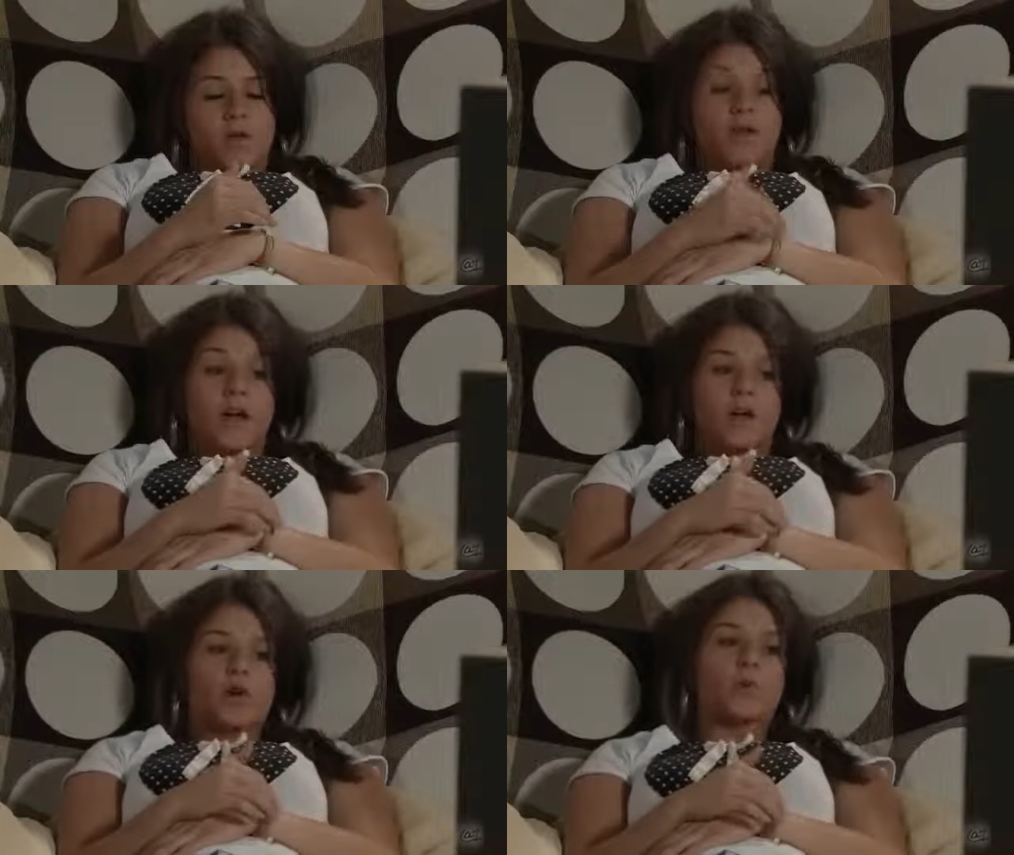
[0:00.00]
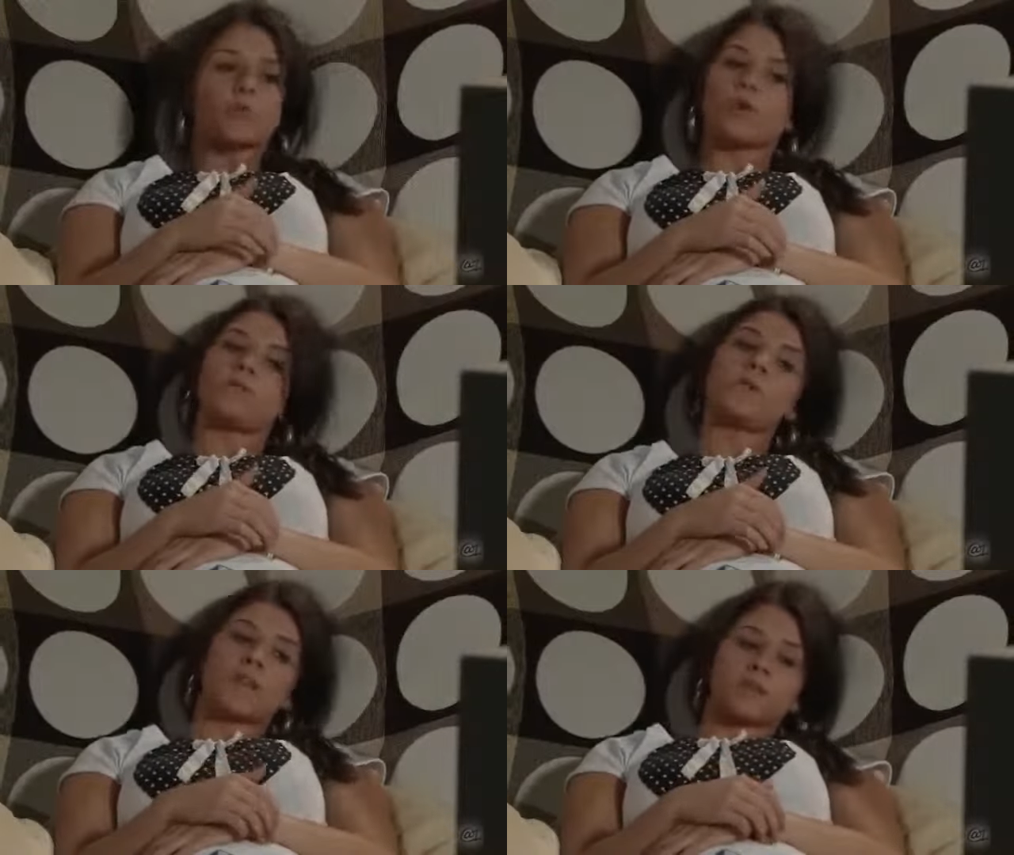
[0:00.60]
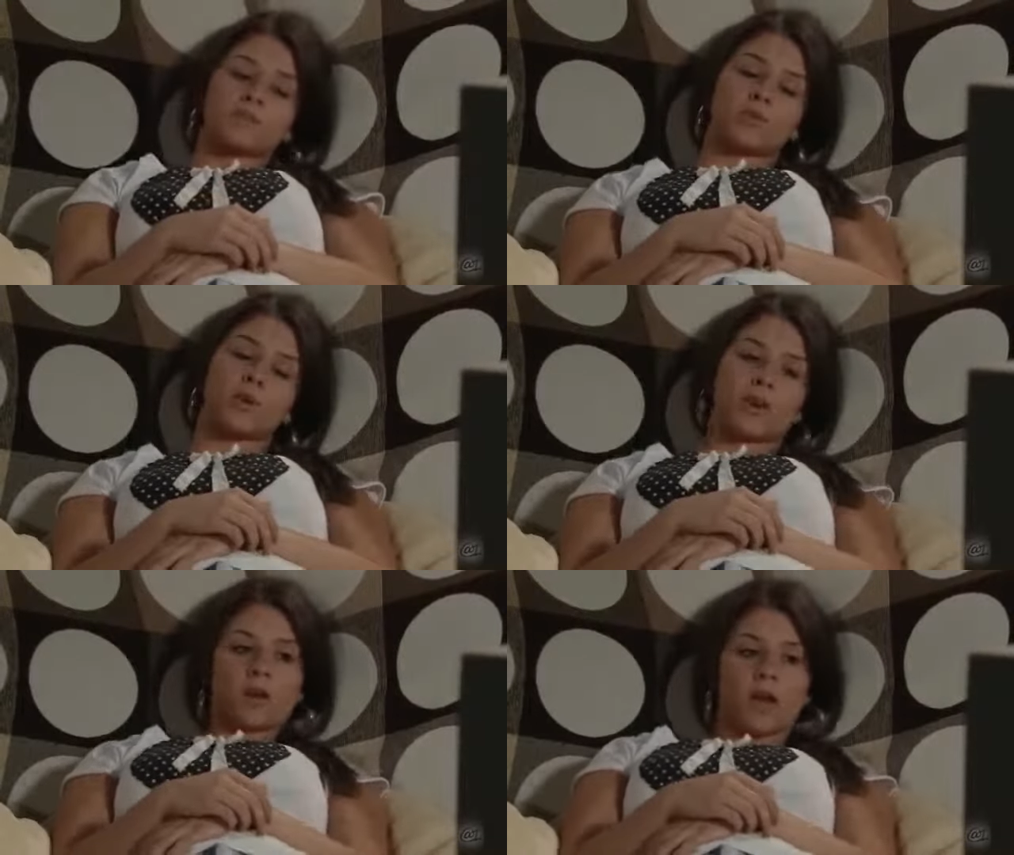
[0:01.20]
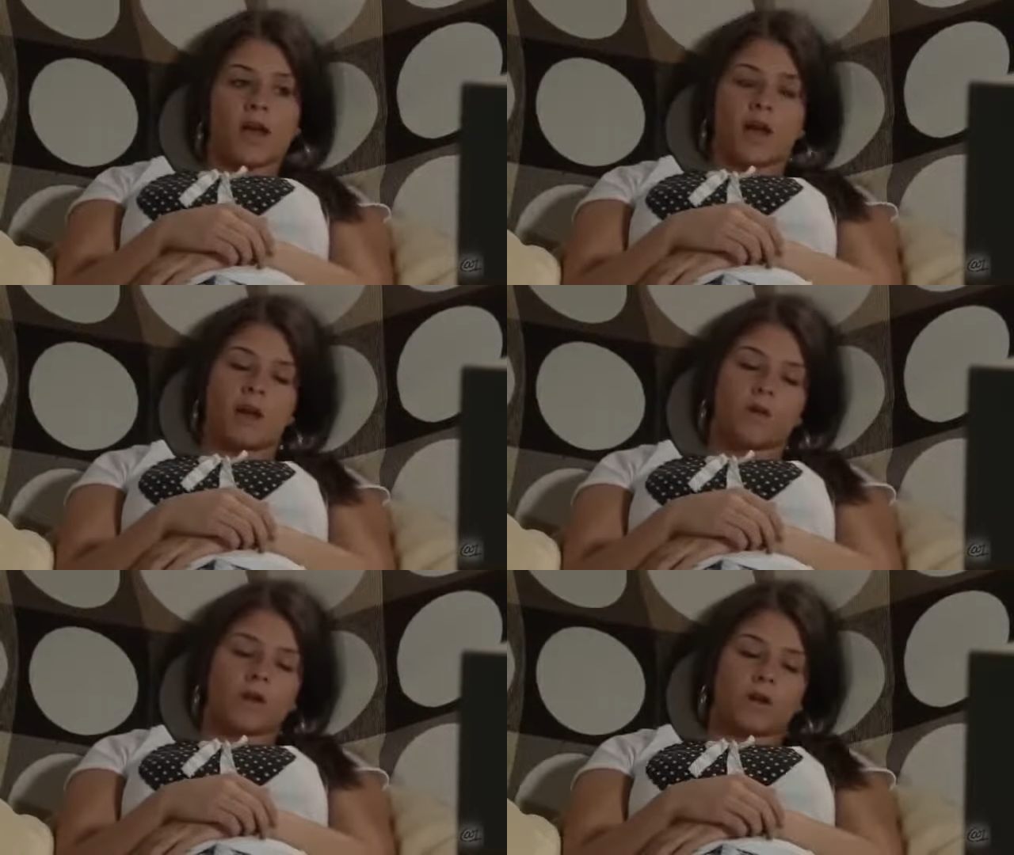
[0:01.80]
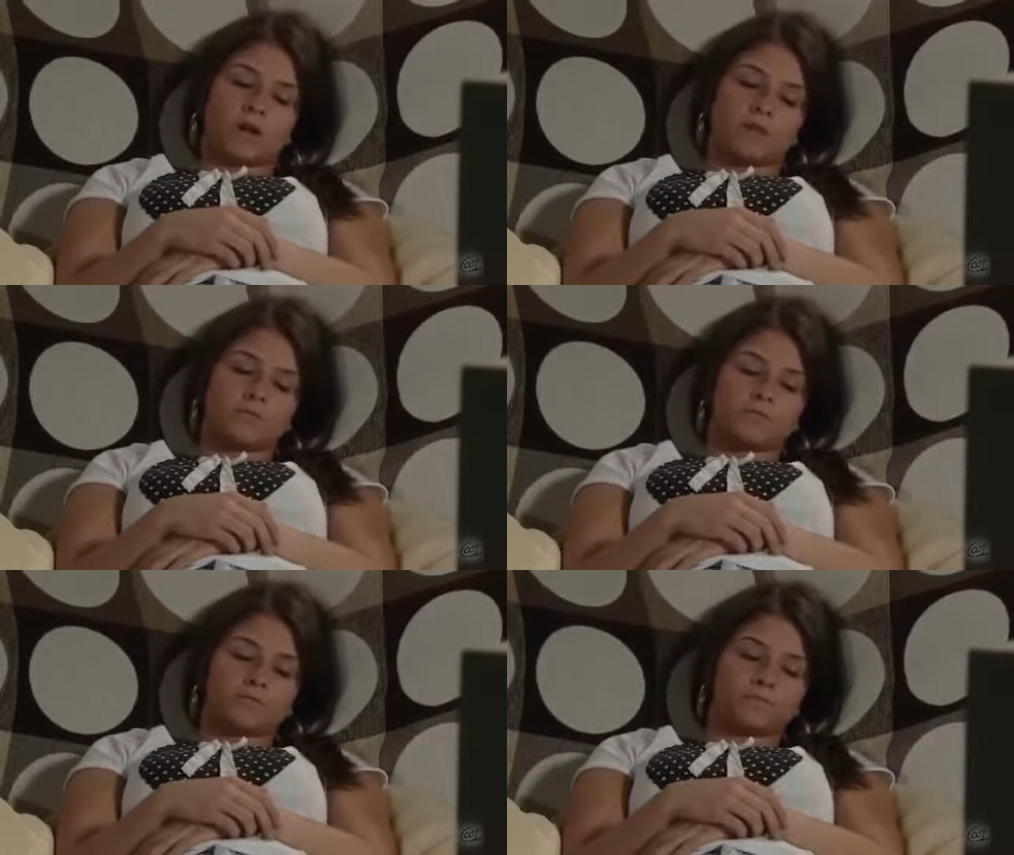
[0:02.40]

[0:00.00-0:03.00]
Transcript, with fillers: well, I can't go blowing my dad's money on a night out, can I?